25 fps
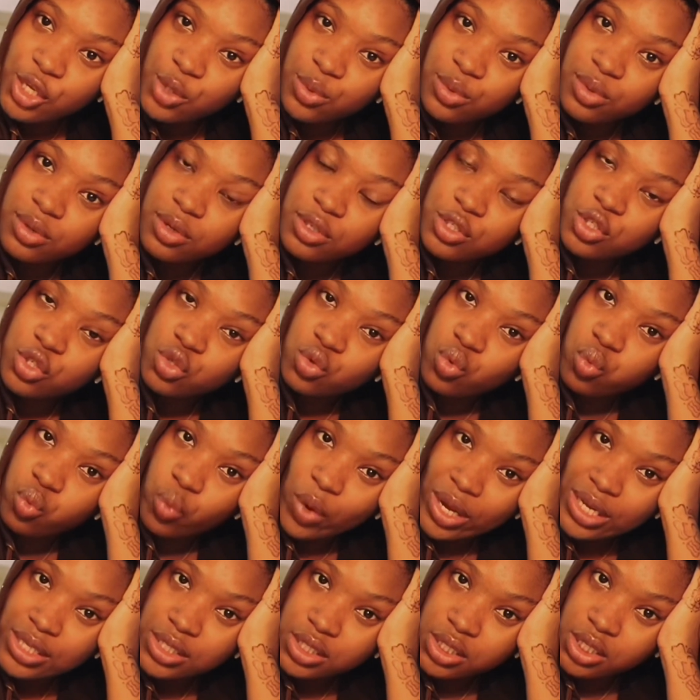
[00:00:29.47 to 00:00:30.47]
you
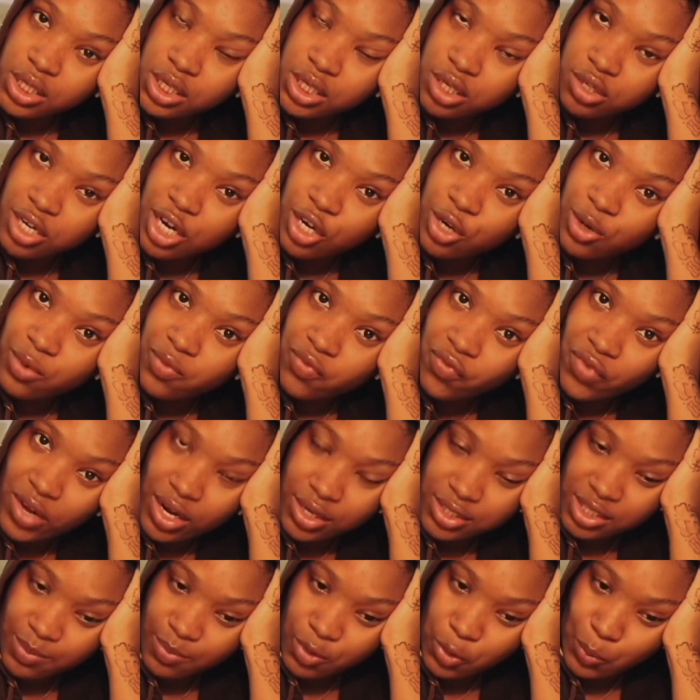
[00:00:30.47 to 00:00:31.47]
20 random
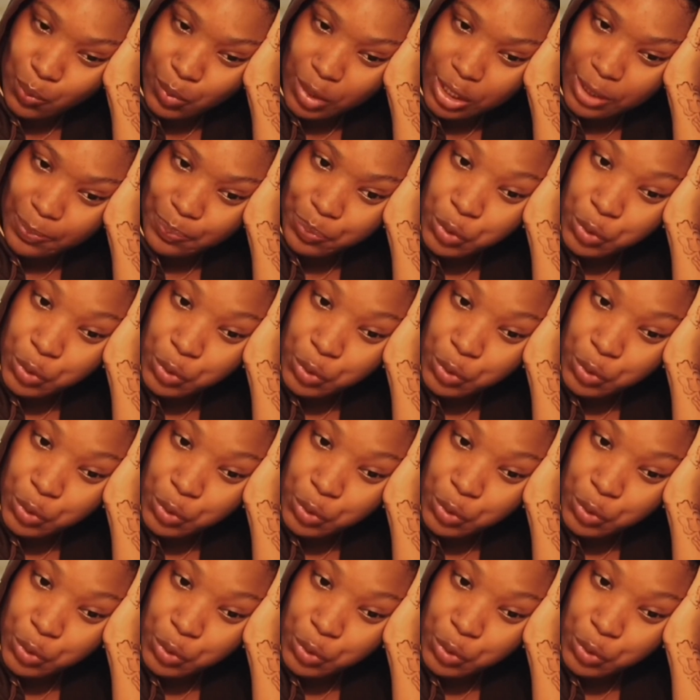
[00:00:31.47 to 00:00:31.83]
facts about me.